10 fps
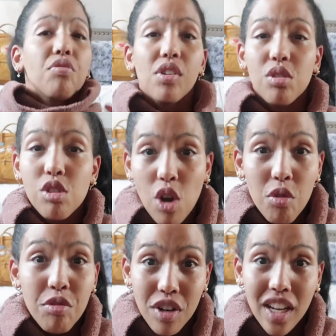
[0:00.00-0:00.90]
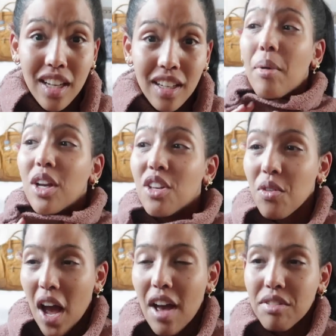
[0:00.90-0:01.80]
feel so free, but
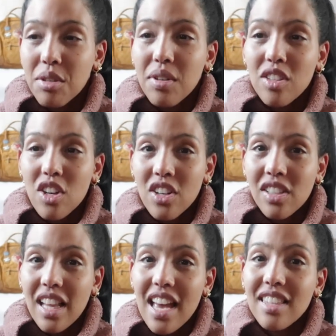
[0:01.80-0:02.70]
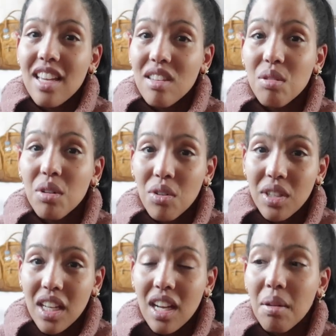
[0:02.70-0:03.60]
you have to internalize that you don't
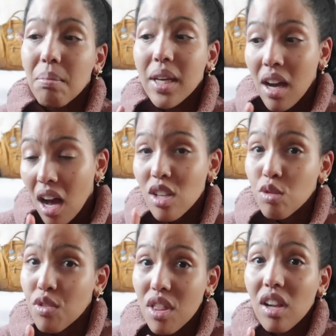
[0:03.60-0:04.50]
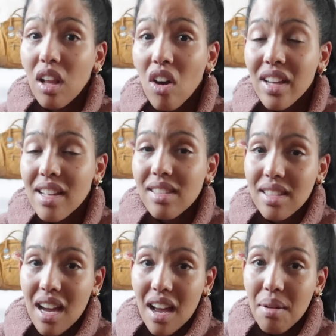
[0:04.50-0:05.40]
need it because for the longest
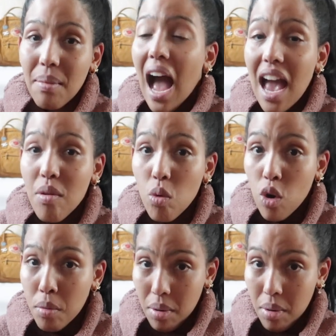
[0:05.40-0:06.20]
time, I wore